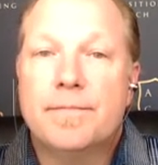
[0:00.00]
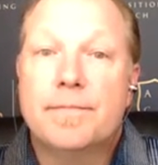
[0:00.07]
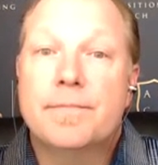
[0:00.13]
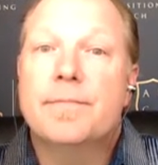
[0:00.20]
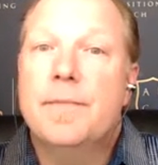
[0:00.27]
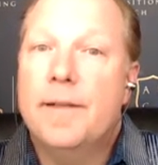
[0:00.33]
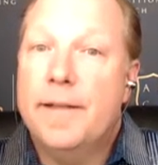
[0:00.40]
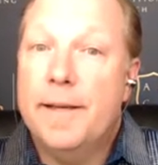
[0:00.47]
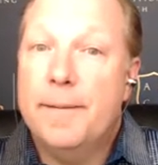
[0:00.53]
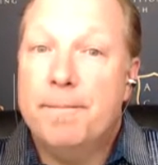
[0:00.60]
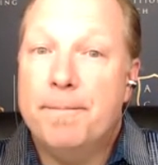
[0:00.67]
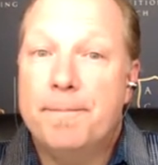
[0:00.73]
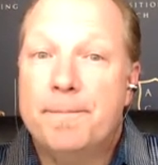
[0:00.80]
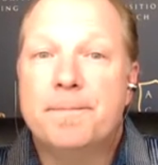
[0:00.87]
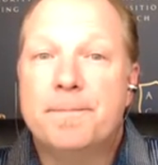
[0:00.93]

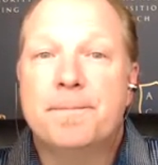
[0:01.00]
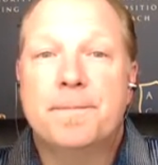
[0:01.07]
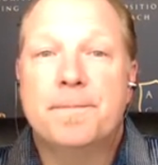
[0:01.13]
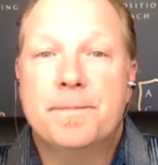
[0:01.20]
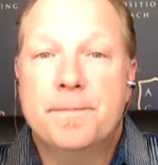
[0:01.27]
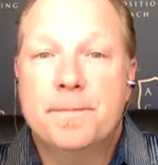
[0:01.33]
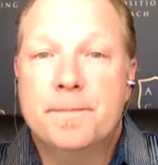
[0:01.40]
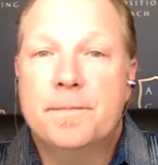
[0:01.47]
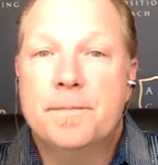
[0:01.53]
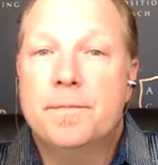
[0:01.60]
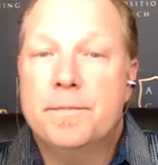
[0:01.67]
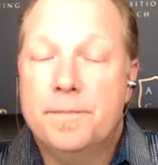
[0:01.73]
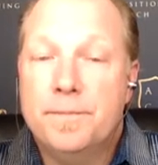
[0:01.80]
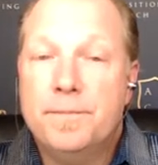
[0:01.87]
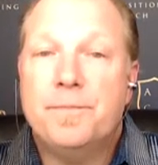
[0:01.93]

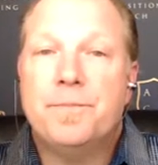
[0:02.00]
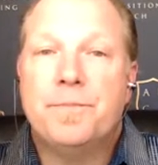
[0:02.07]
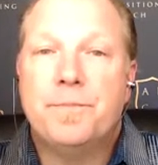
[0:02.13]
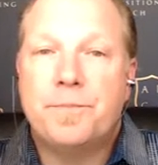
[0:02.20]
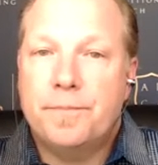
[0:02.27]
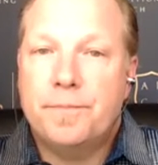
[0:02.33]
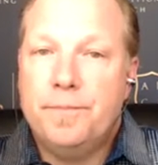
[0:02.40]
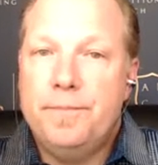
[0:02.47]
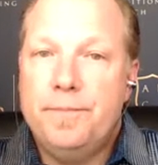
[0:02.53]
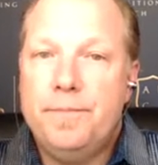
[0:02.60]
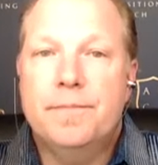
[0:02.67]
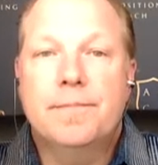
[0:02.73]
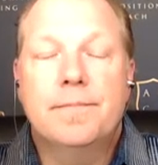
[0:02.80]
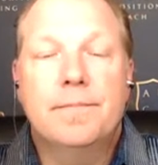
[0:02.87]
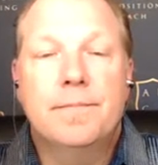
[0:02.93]

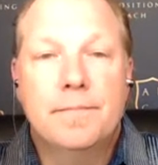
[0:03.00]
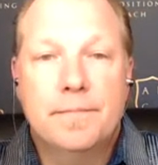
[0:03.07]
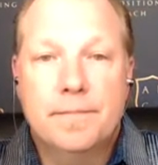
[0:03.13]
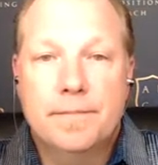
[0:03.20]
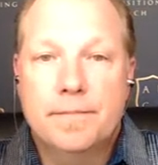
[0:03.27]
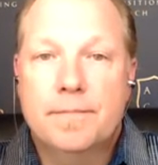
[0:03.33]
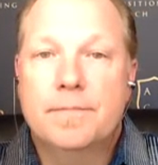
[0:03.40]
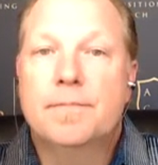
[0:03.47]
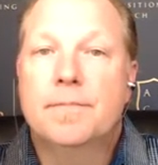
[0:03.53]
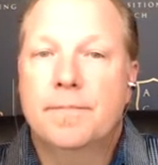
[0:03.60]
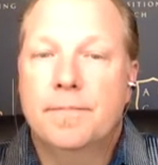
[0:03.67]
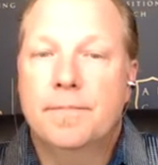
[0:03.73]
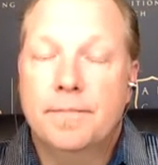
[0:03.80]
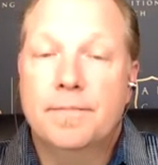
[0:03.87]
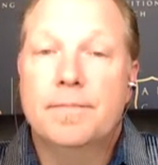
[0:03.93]

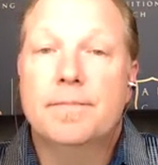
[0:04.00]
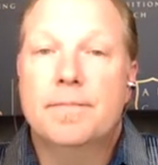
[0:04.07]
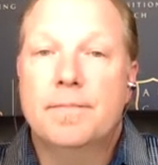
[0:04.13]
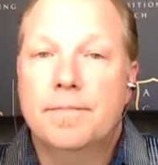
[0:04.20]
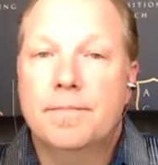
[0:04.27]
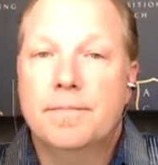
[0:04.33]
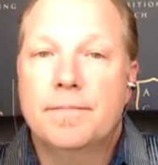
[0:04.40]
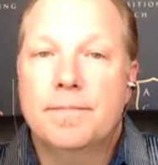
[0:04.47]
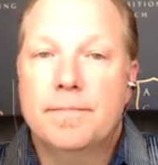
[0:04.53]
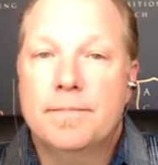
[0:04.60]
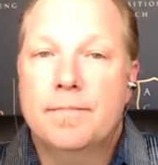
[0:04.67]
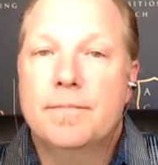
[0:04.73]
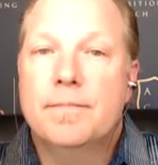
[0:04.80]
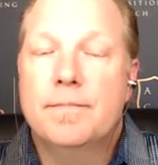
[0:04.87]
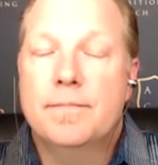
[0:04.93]

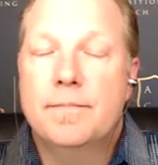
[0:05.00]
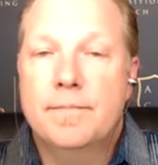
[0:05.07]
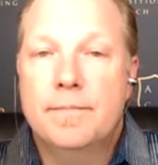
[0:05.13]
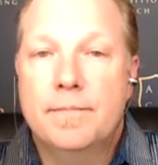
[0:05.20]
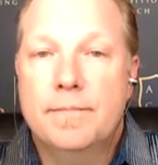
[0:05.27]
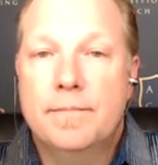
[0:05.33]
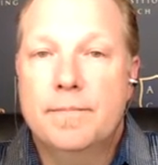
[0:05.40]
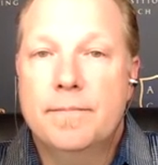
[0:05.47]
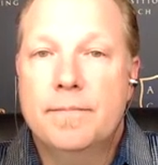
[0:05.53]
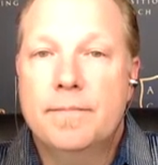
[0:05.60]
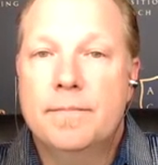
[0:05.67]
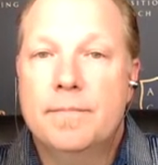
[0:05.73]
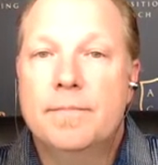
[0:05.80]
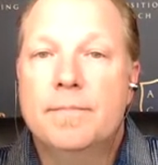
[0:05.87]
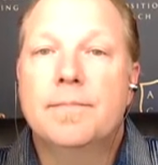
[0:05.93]
[no speech]